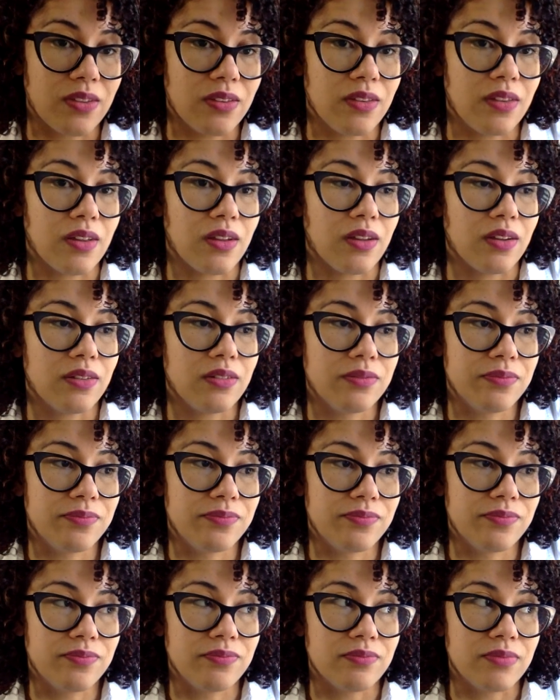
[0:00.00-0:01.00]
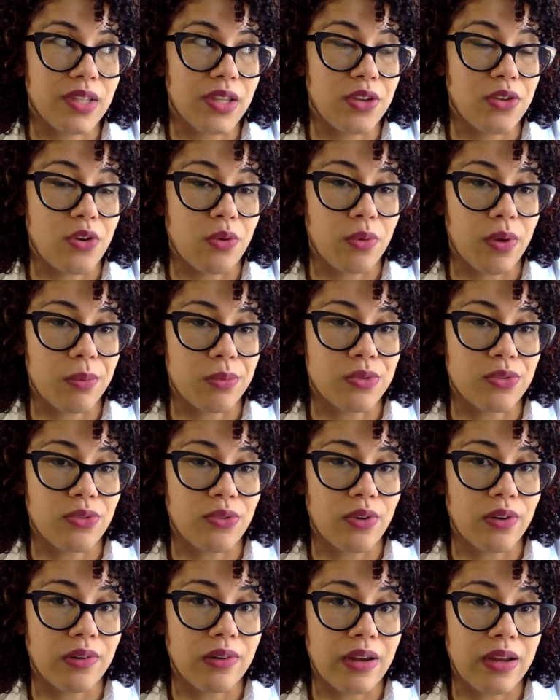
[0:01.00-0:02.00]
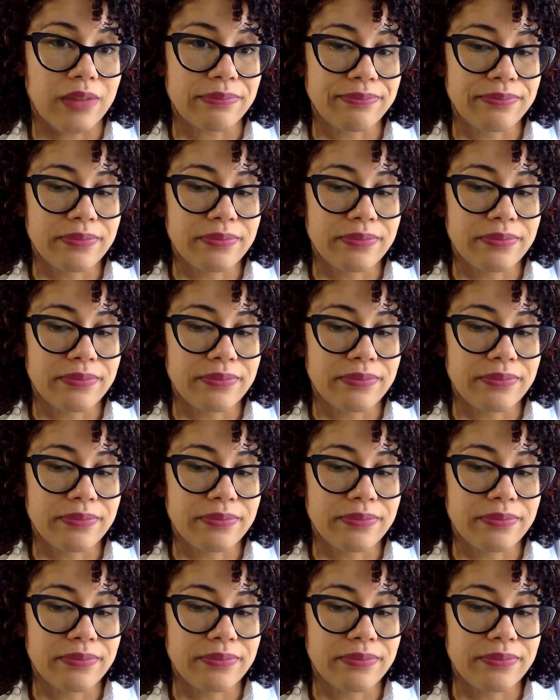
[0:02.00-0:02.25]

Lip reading: the interwebs for, right?